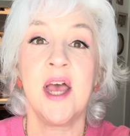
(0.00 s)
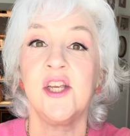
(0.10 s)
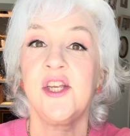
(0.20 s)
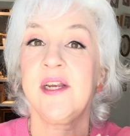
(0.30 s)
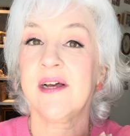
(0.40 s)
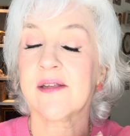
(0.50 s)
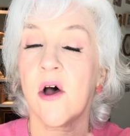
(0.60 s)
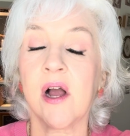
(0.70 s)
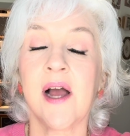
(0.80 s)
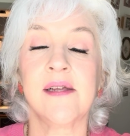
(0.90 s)
She does
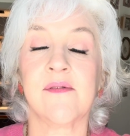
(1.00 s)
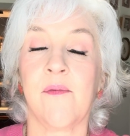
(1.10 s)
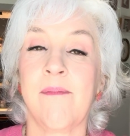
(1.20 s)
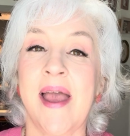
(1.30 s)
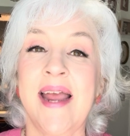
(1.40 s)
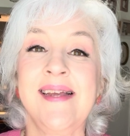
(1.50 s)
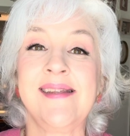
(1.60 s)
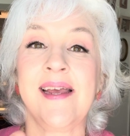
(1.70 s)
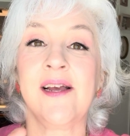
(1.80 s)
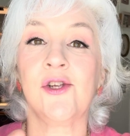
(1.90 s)
all kinds of
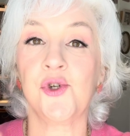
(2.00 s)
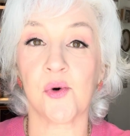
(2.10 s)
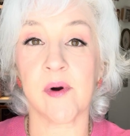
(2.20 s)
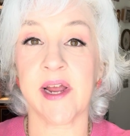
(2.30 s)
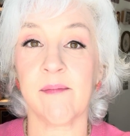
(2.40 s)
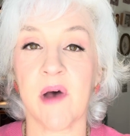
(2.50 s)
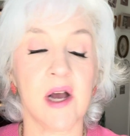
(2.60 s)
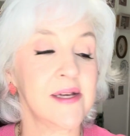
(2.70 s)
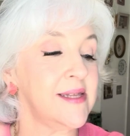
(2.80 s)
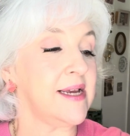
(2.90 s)
amazing jewelry
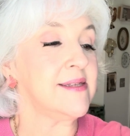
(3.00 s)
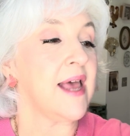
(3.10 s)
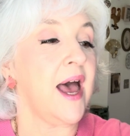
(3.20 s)
unboxings.